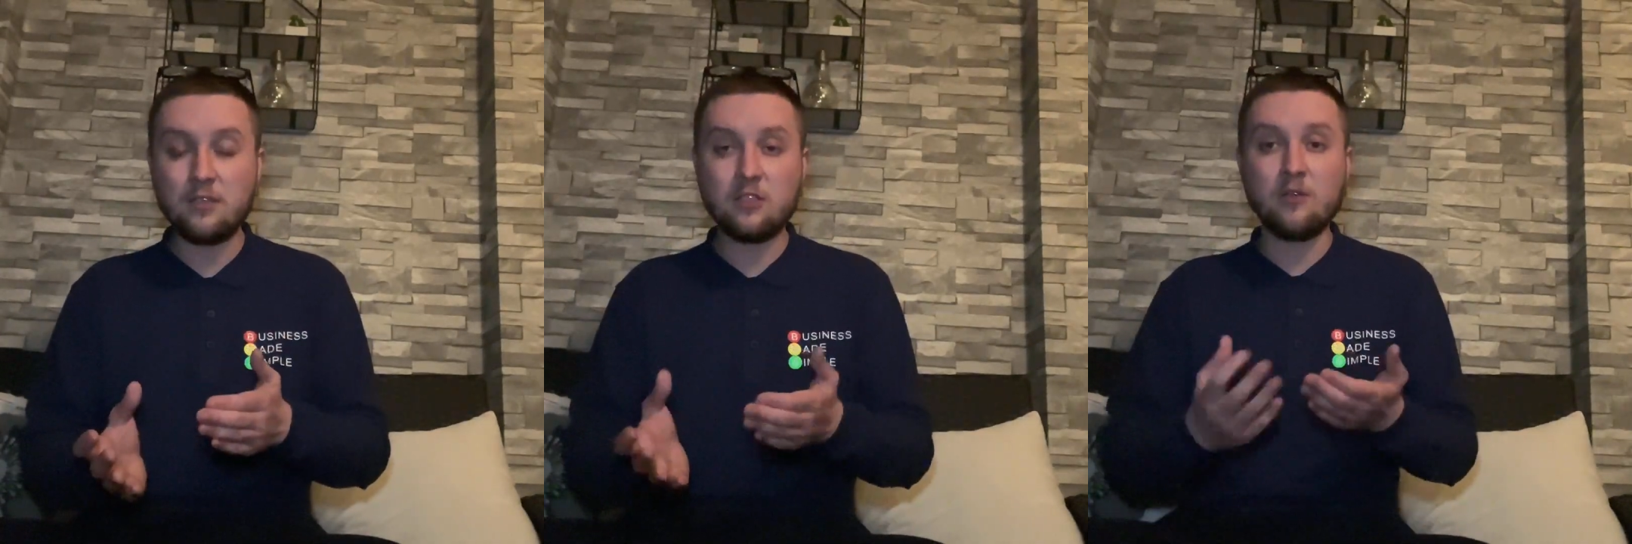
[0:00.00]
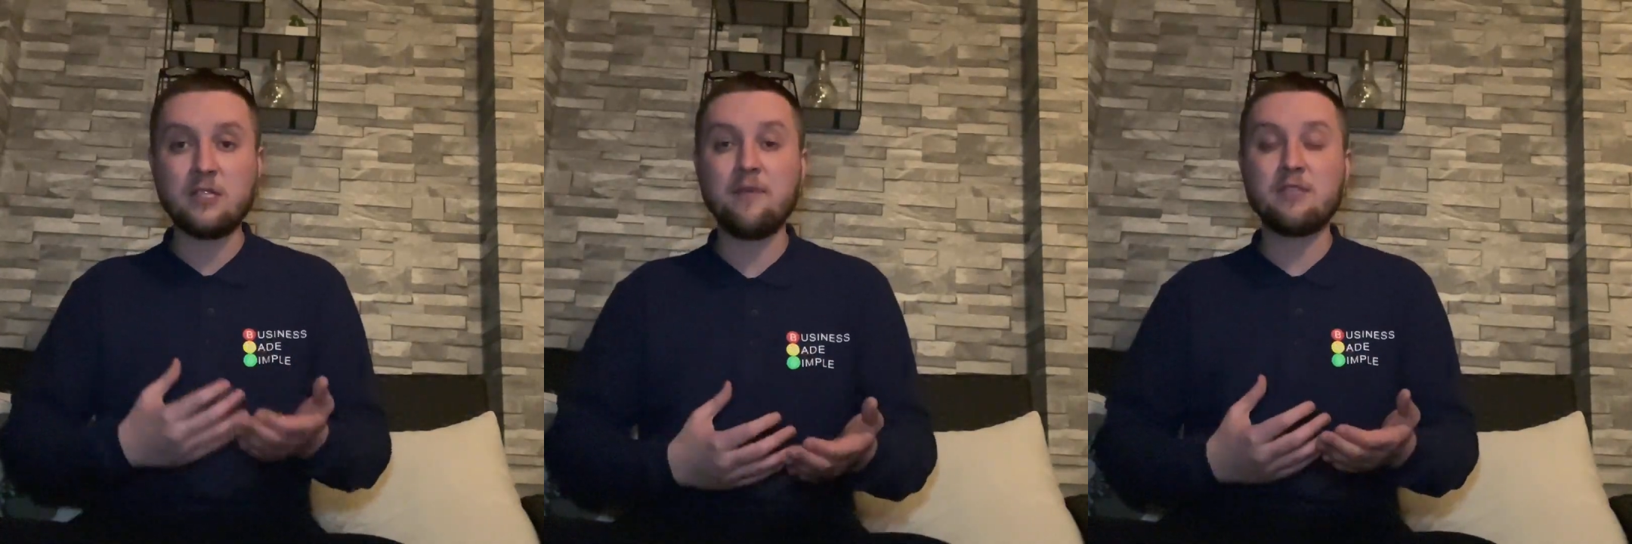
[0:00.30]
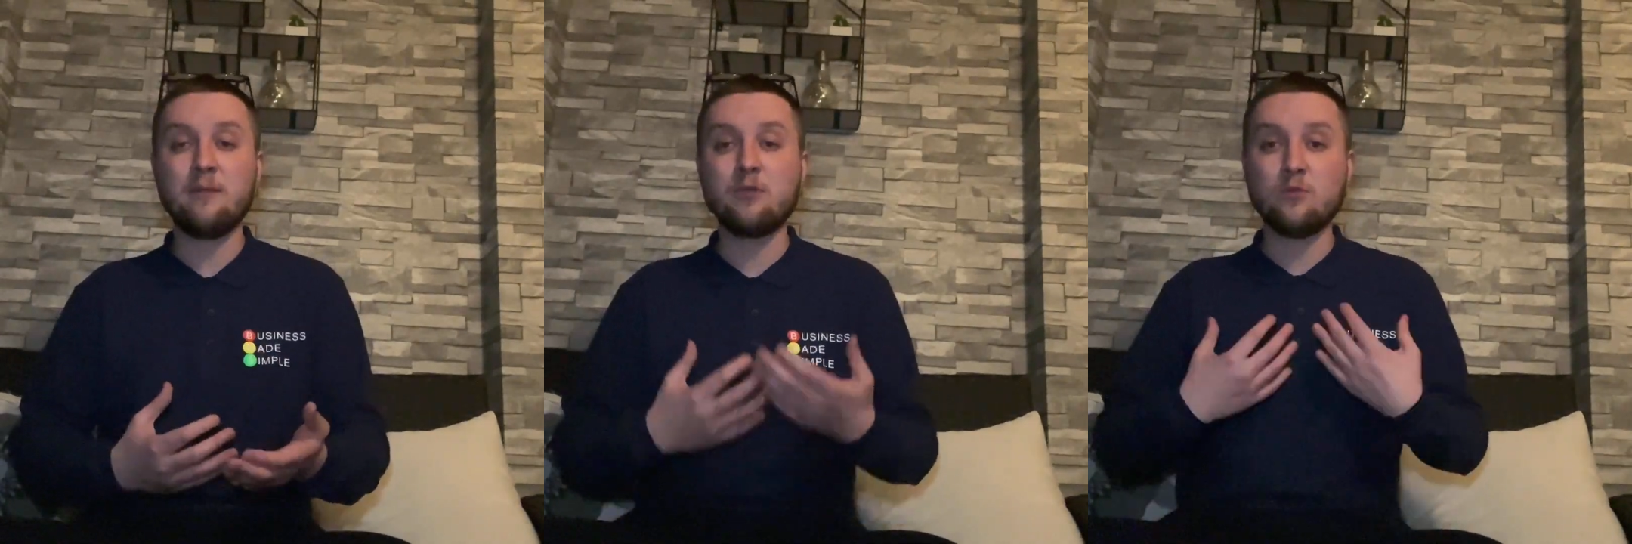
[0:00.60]
So say for
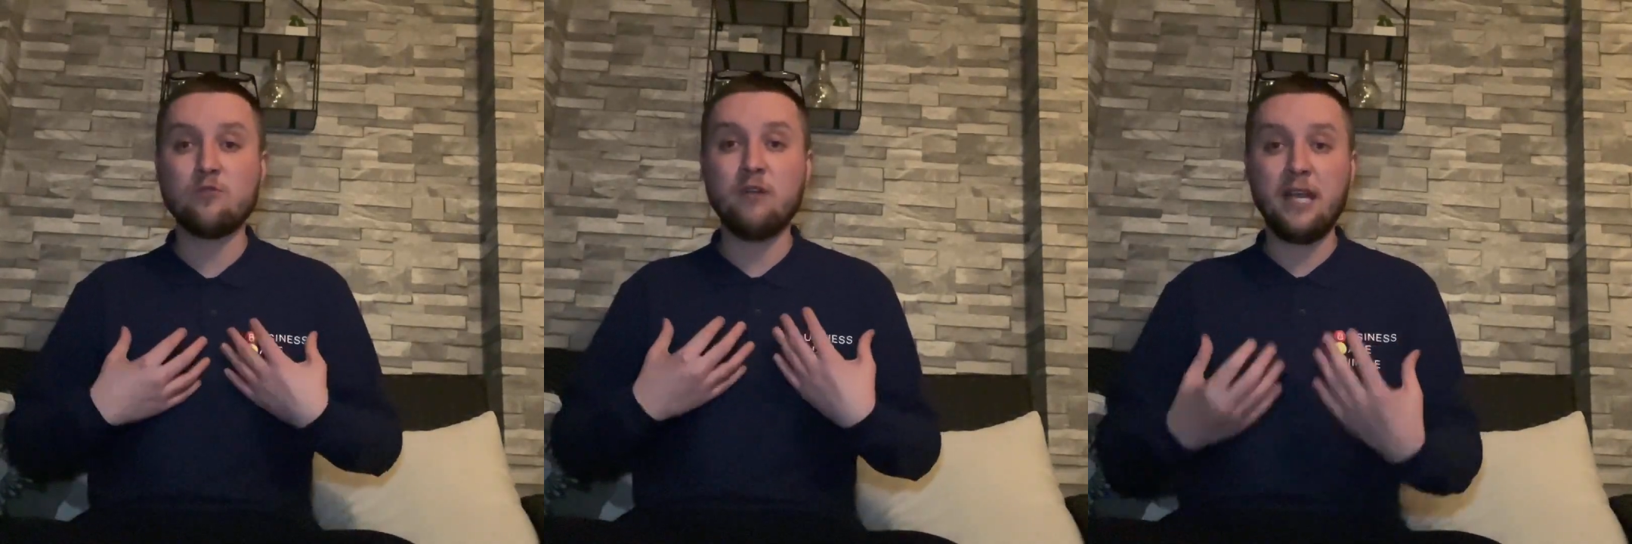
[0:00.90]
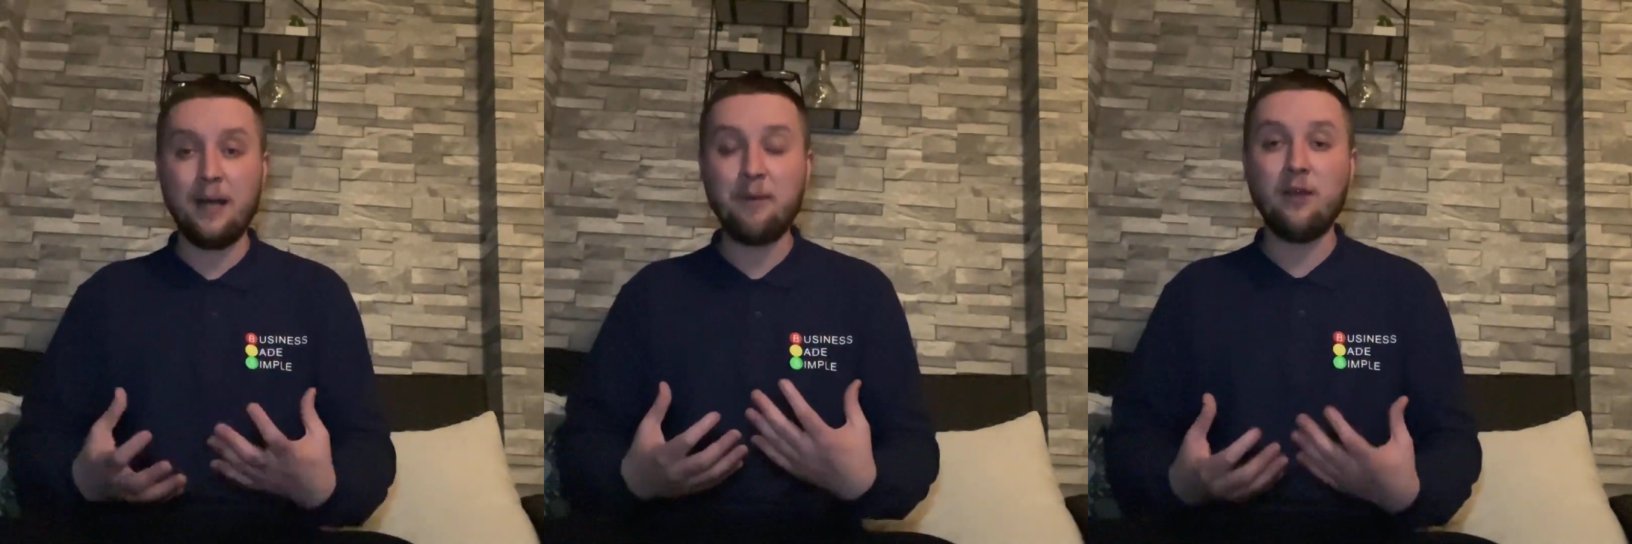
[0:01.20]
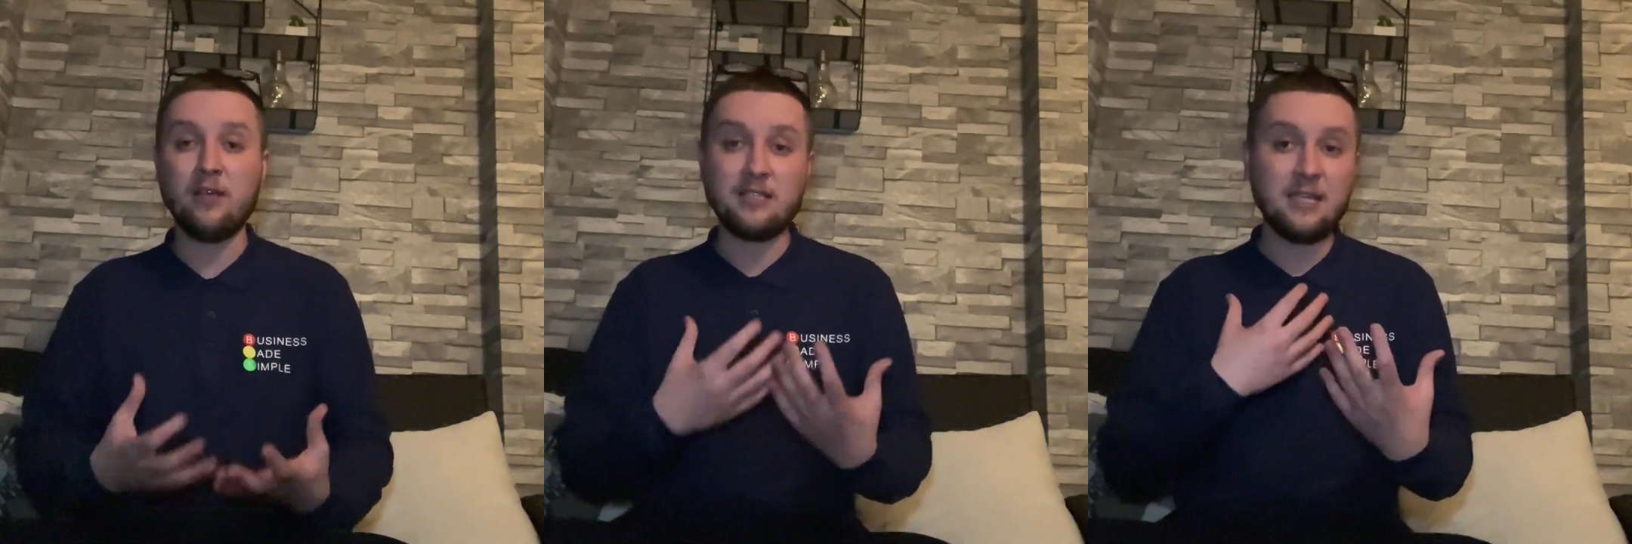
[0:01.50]
example, someone's really happy,
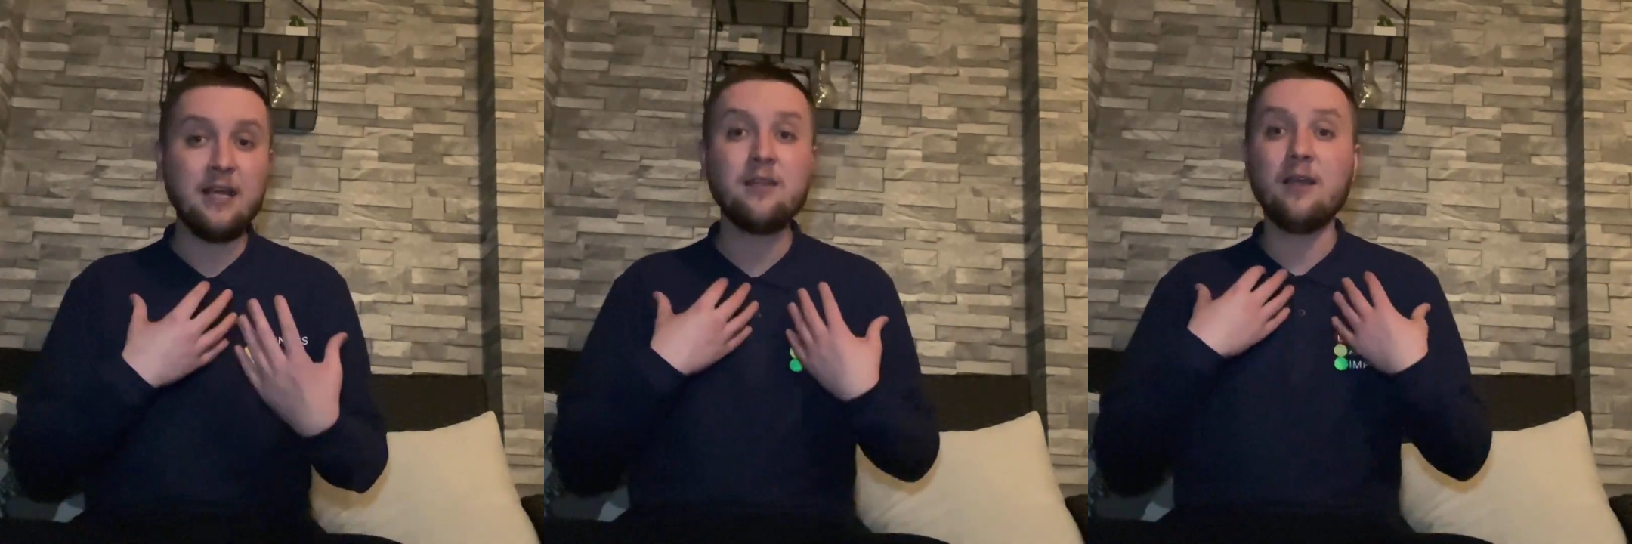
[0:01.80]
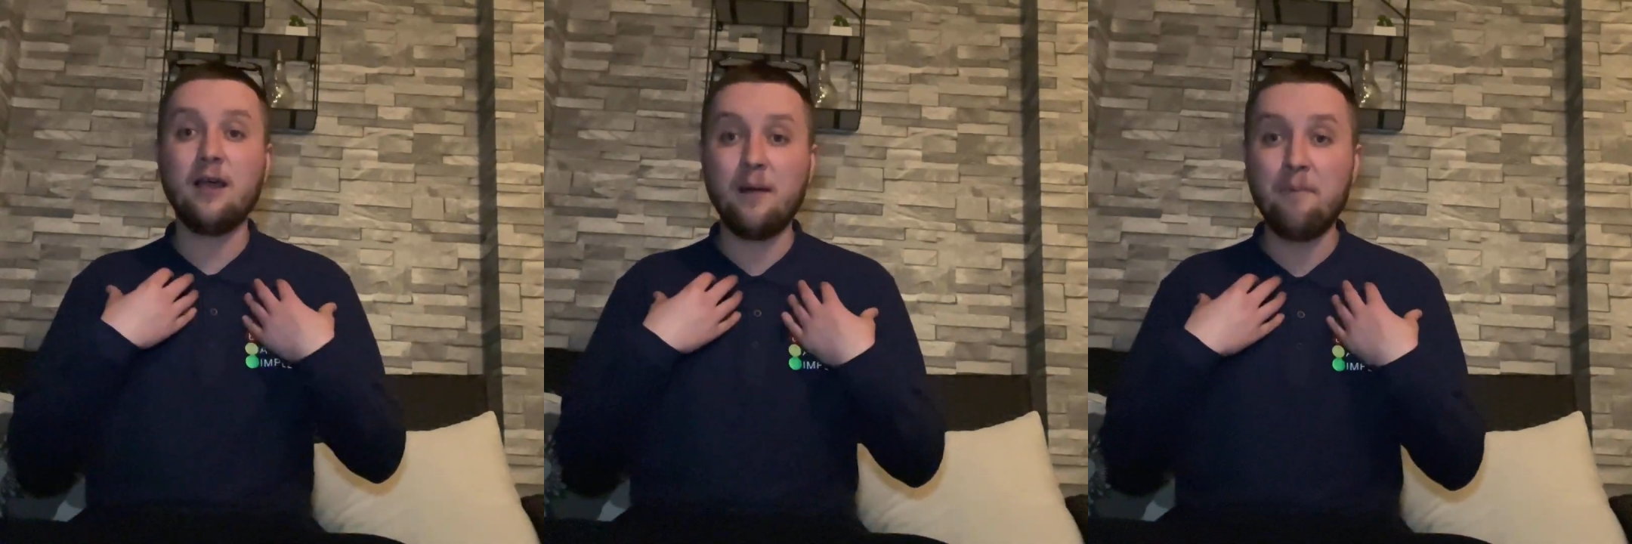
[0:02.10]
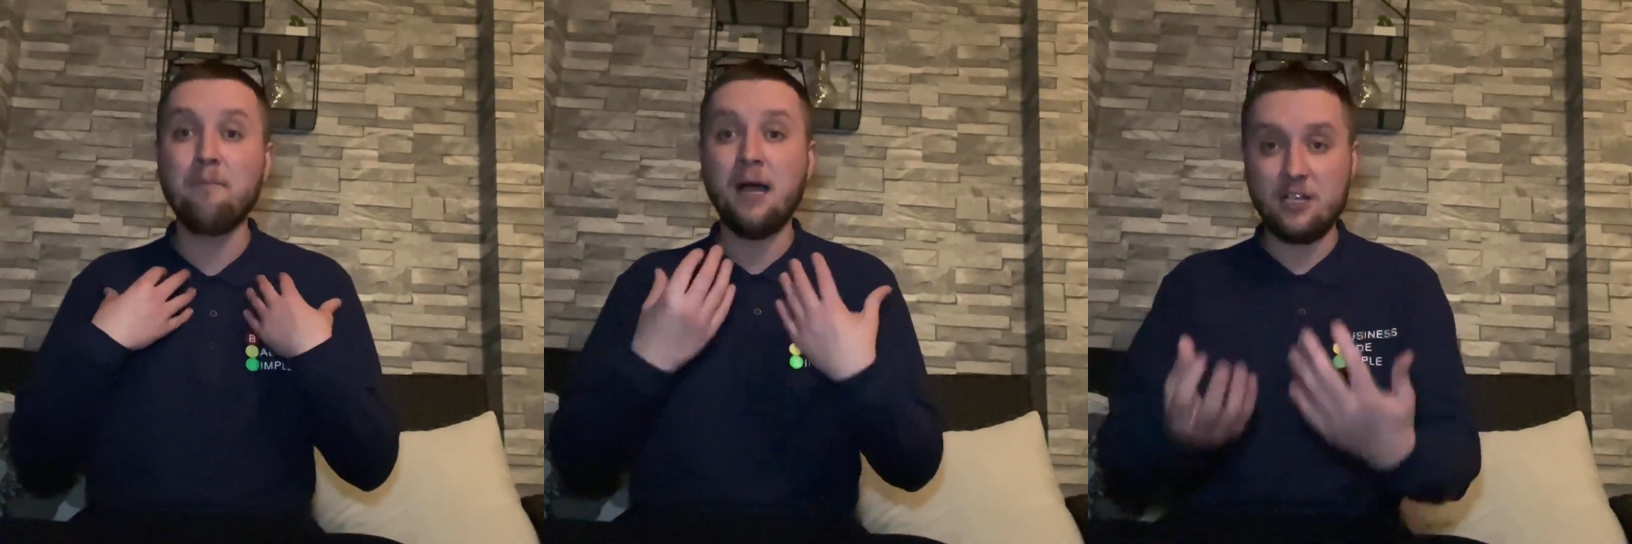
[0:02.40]
like I said,
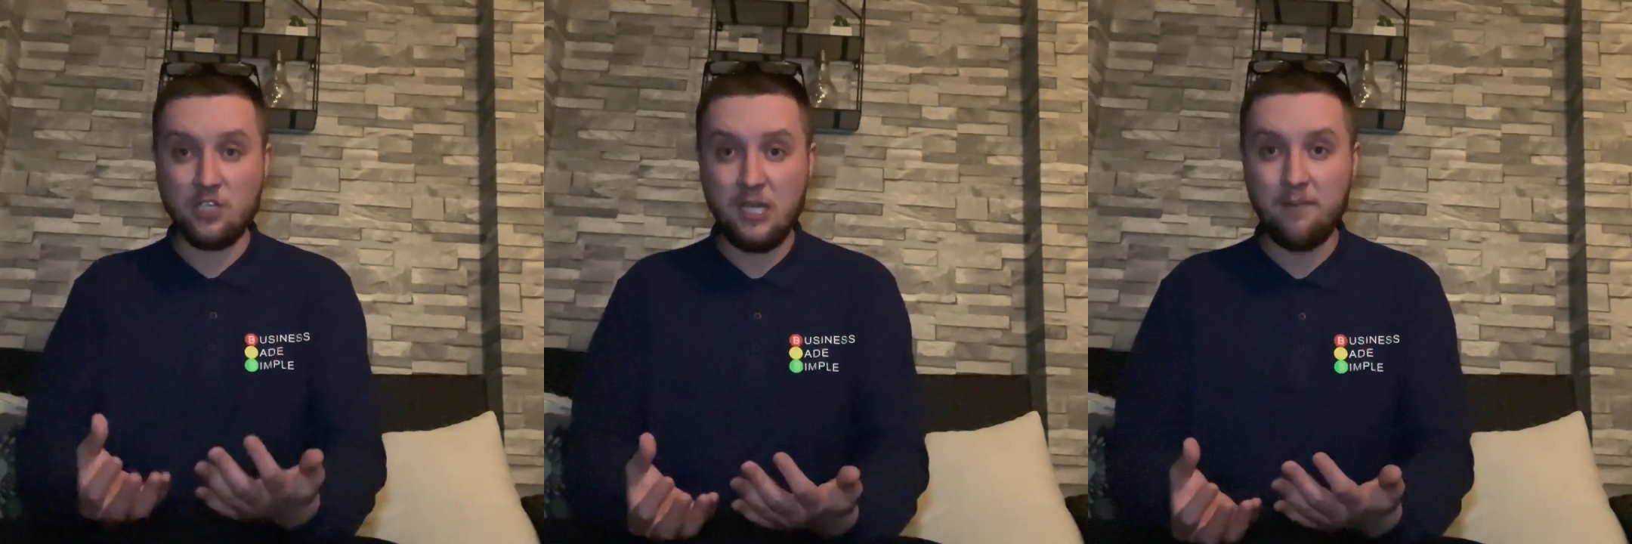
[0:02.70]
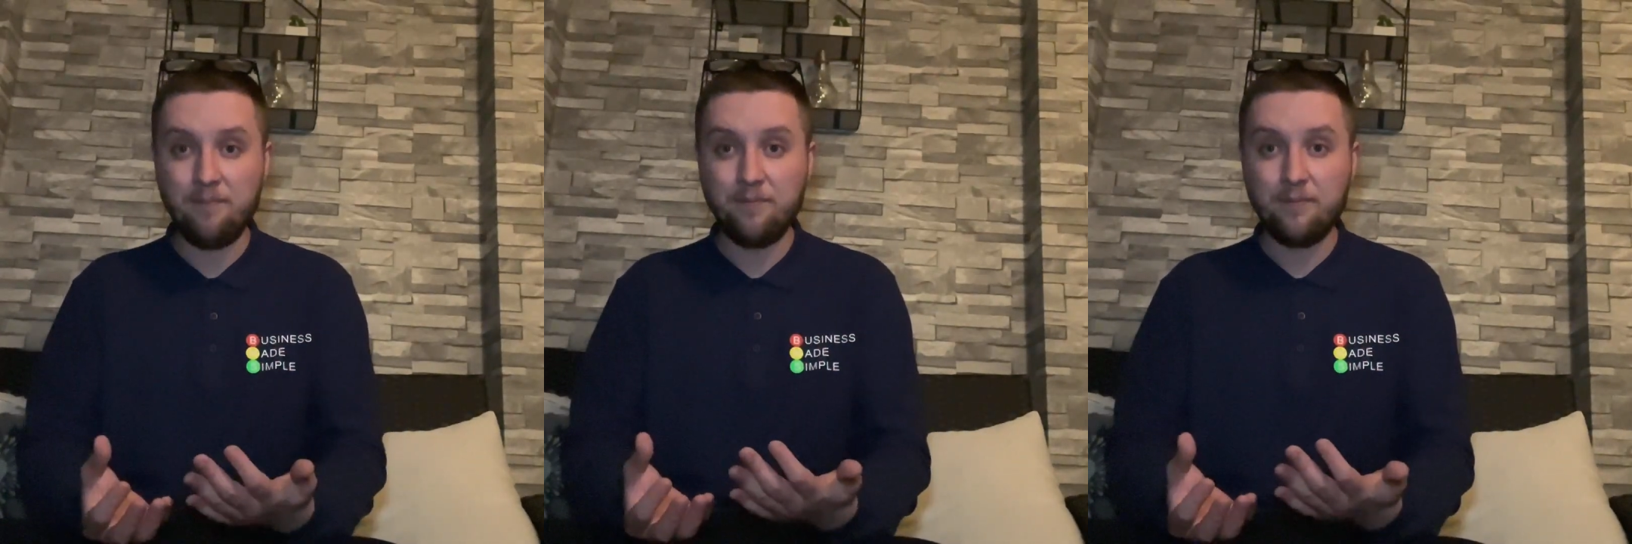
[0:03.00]
match it.